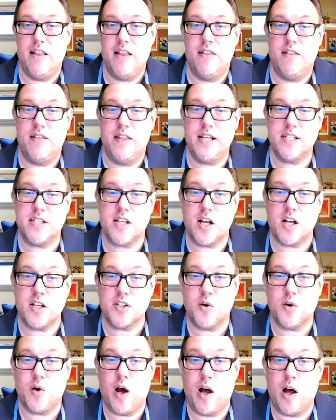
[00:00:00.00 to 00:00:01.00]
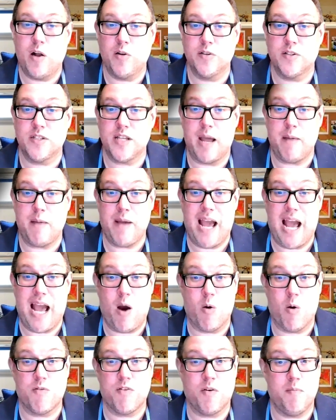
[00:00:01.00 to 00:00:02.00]
This also holds a
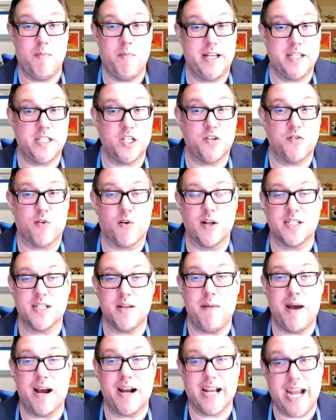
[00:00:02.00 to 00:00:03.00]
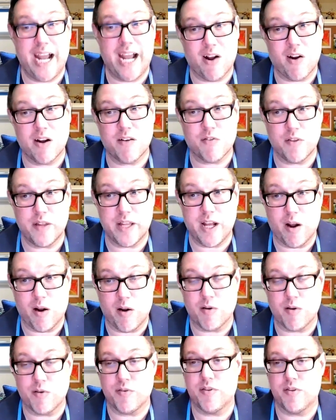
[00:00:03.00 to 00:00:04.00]
powerful message for us about caring for the
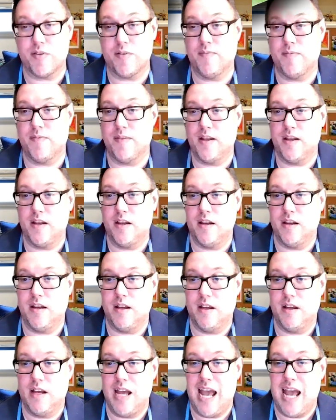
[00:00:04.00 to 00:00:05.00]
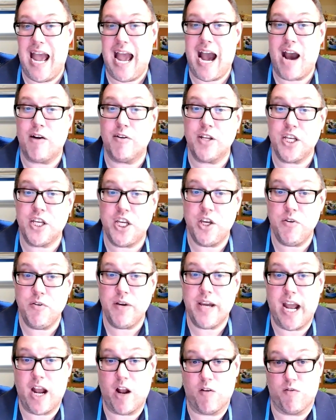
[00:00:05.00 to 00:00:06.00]
earth. How do you
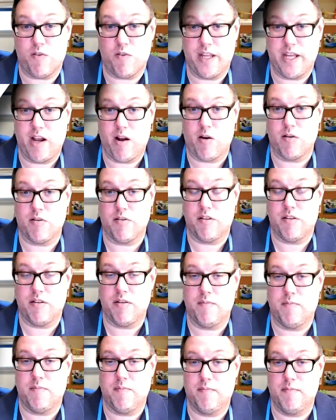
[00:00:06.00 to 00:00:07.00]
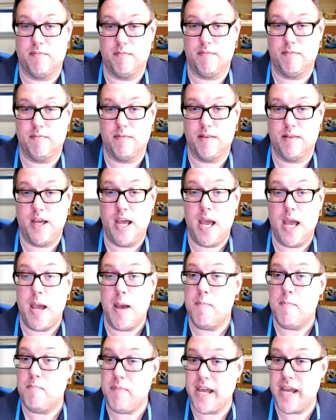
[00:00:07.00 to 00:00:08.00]
care for the earth?
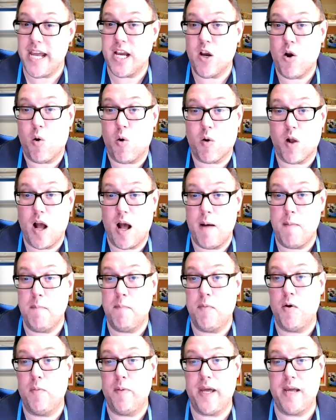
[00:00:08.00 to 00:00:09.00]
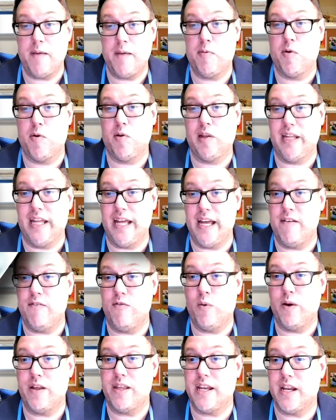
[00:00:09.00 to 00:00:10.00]
Meek or humble people live
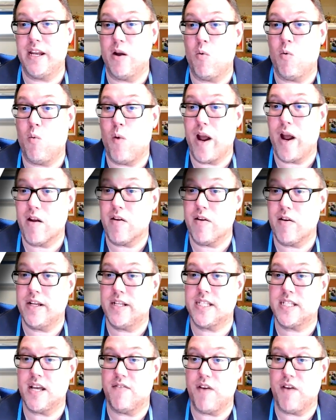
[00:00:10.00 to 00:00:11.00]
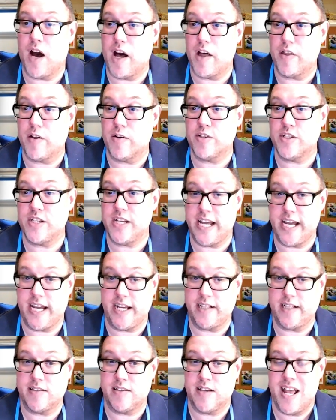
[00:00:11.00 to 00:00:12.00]
with an awareness of others'
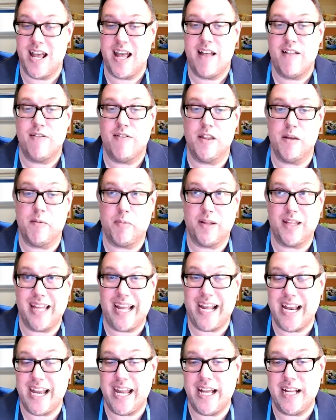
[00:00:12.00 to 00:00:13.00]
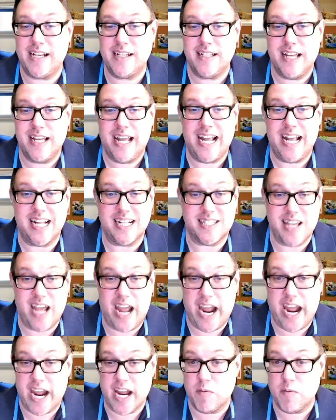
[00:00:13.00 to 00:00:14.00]
needs, the planet, its
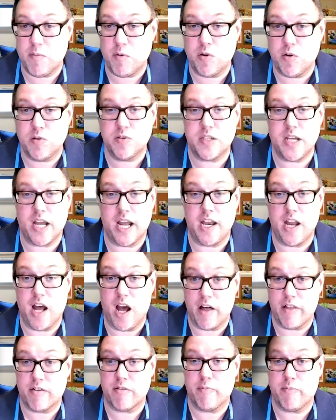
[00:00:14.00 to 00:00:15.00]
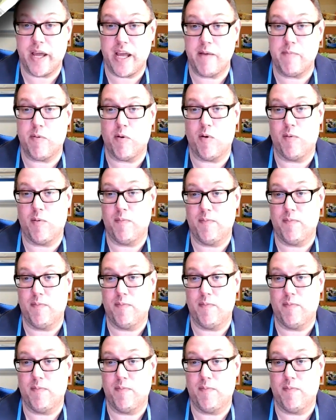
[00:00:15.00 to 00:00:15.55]
animals, and other people.